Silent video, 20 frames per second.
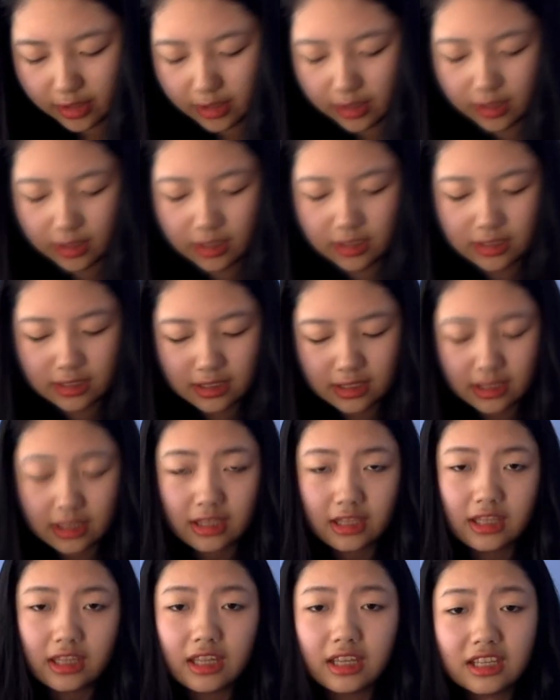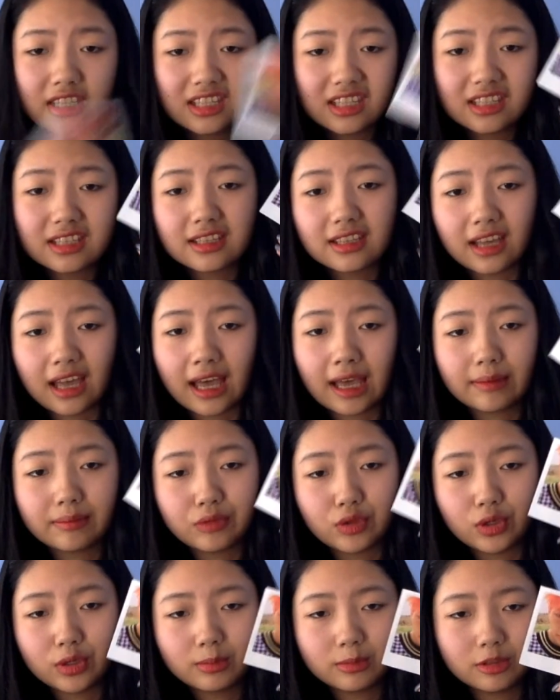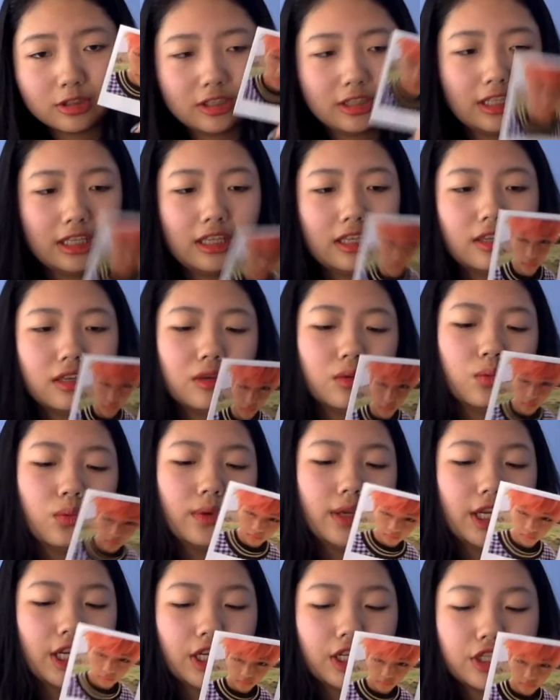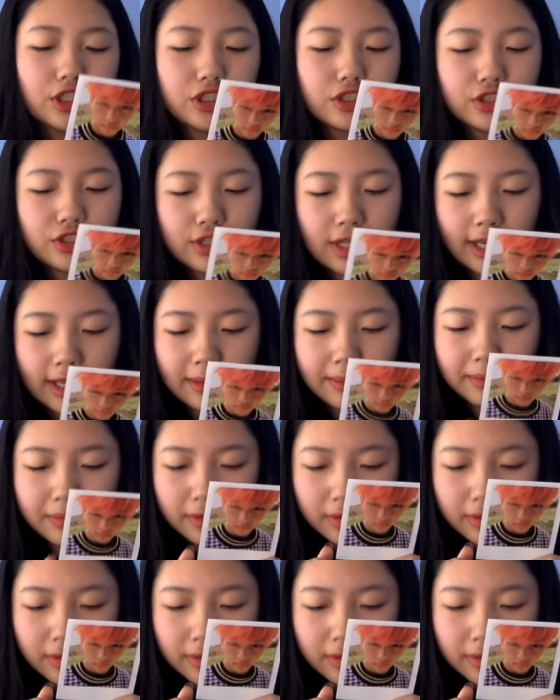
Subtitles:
Because this is an abnormally weird shape.